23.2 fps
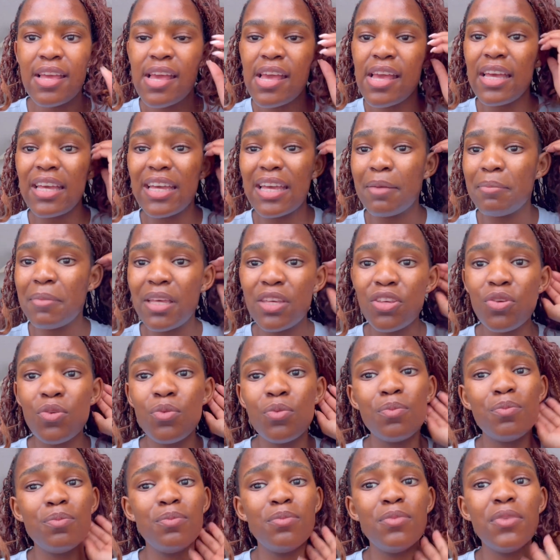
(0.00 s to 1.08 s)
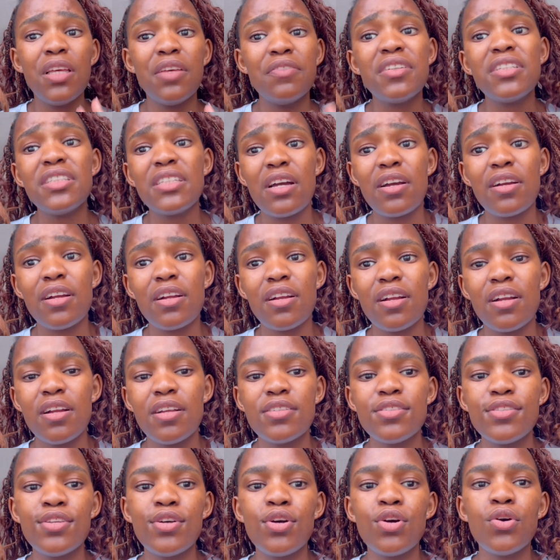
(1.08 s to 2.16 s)
It can make you even darker.
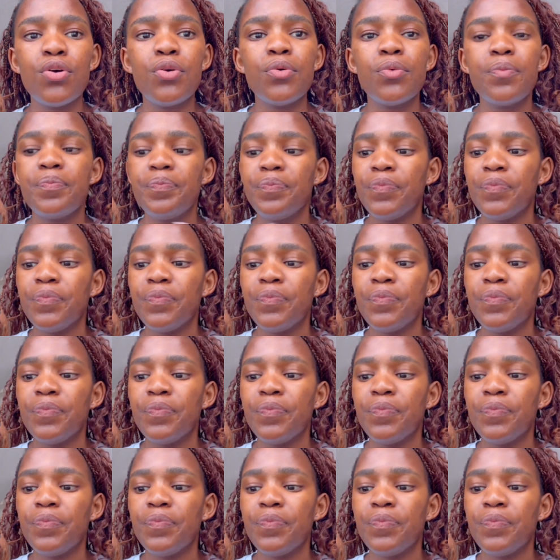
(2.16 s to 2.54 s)
So